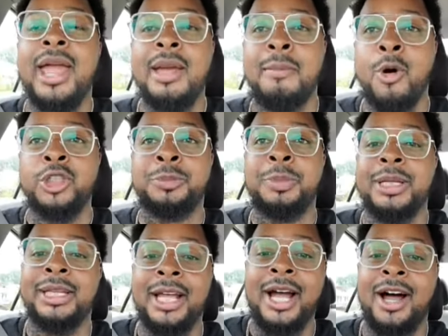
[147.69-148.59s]
and most
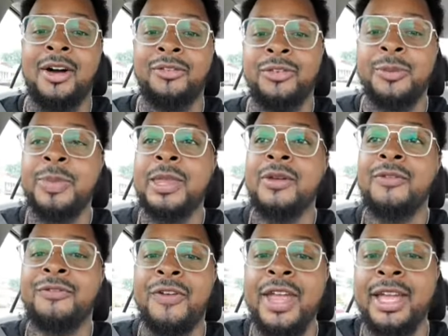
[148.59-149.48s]
beloved
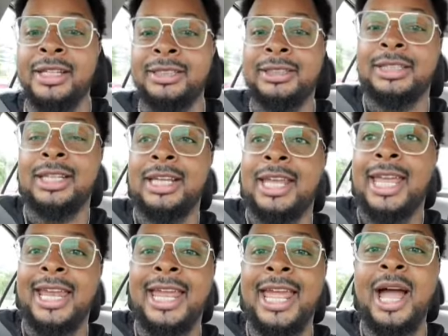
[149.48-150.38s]
figures
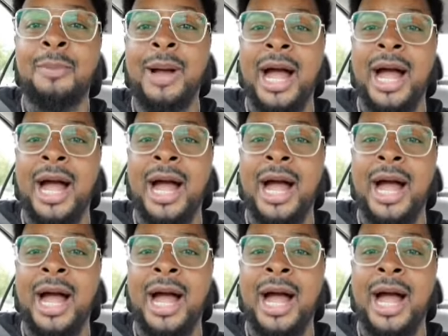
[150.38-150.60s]
in hip hop.